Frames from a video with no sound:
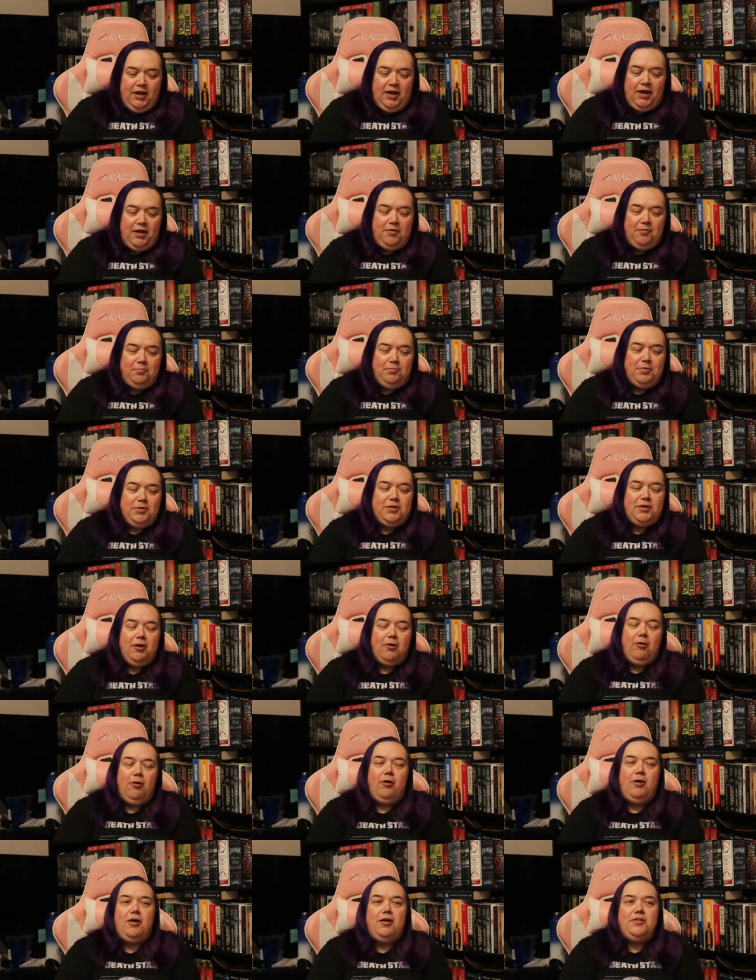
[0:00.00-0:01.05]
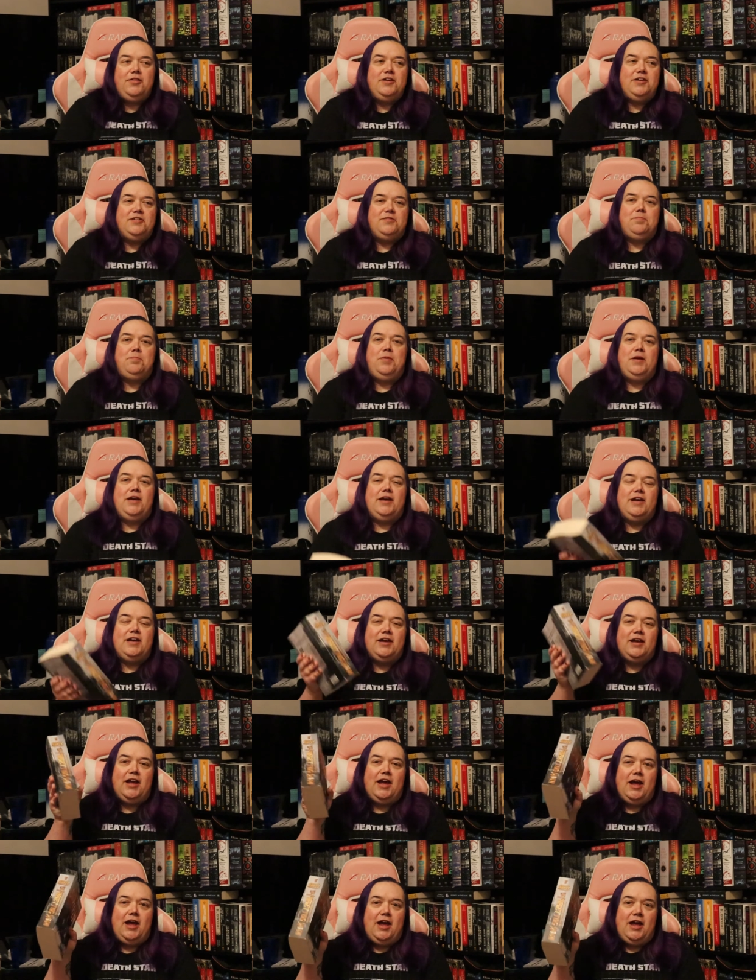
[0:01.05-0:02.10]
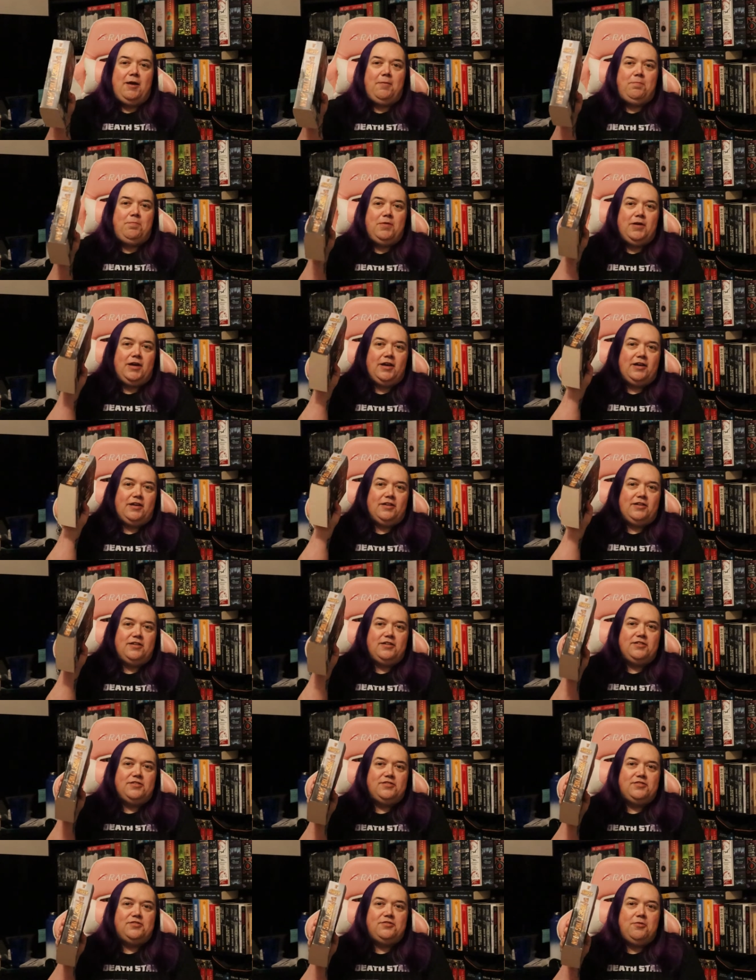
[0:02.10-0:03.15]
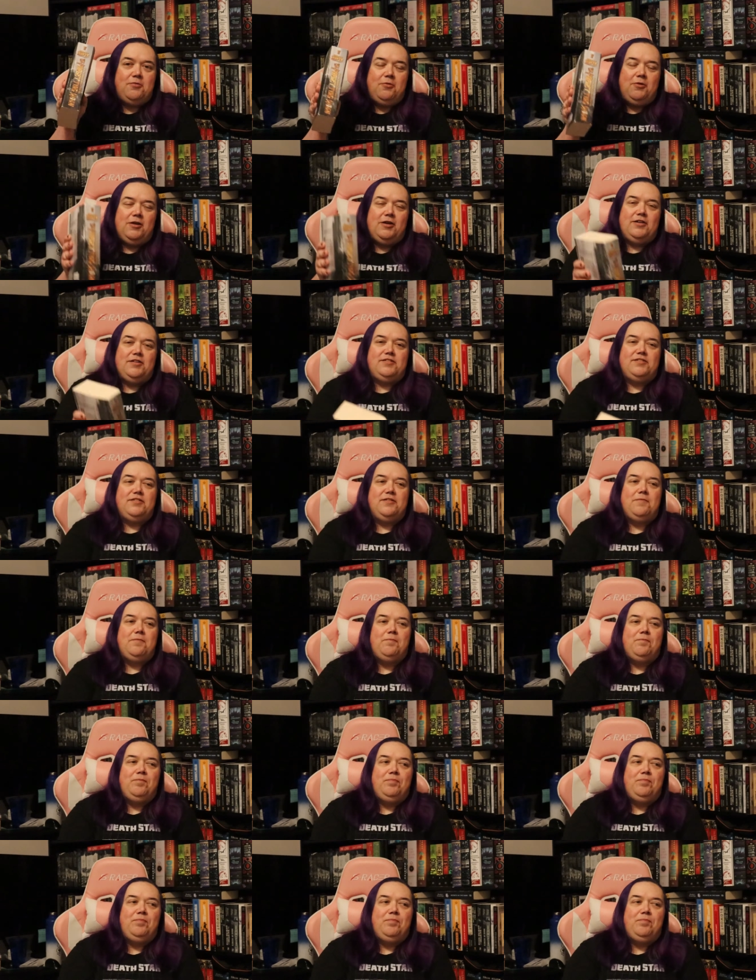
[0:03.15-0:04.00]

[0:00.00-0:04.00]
But they're all these big, epic stories.